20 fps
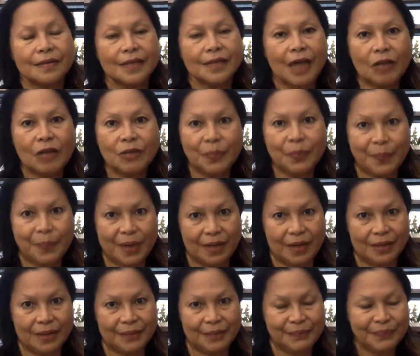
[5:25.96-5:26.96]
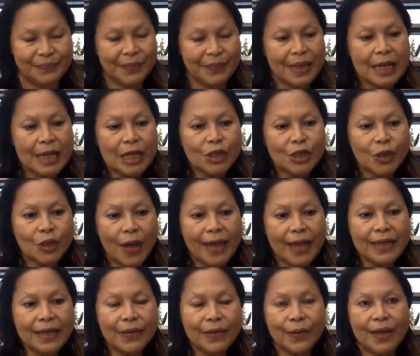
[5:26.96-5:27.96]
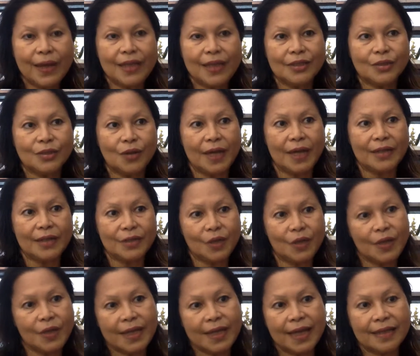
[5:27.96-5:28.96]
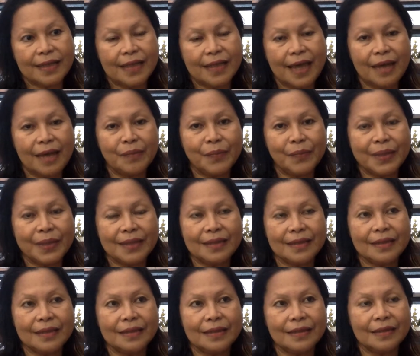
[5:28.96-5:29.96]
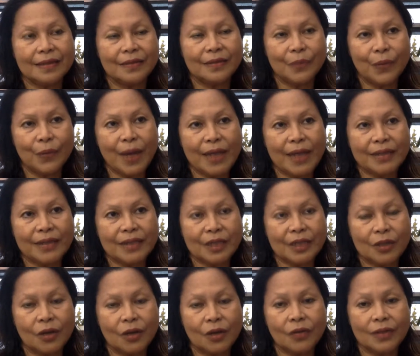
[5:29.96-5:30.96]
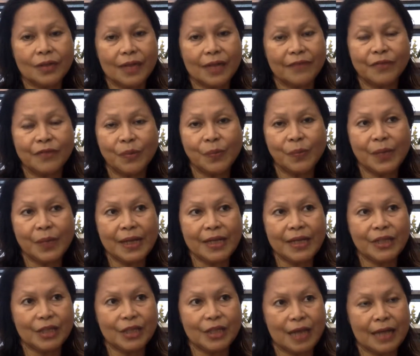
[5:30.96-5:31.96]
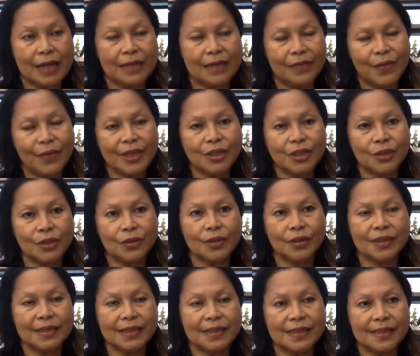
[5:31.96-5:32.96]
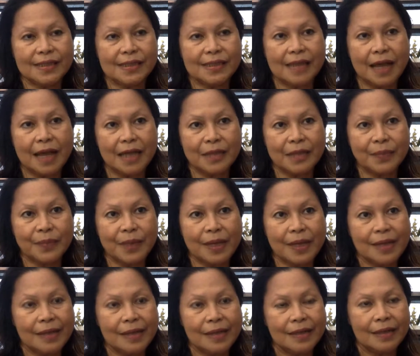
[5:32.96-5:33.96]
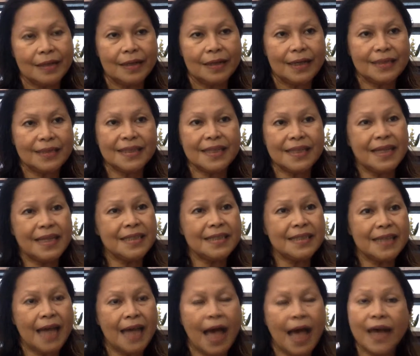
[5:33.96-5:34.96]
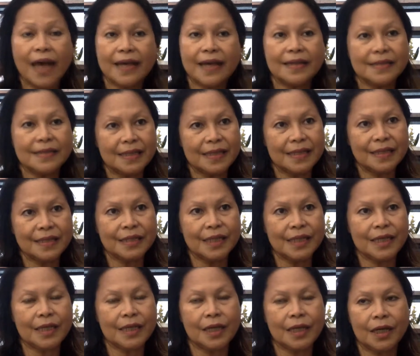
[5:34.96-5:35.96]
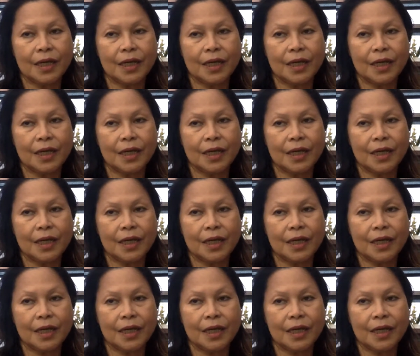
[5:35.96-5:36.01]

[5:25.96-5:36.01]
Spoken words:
counterpart. So anyway, so I saw that, but the way she wrote, they're from Malaysia, the way she wrote, she just asked me, is it easy, hi, is it easy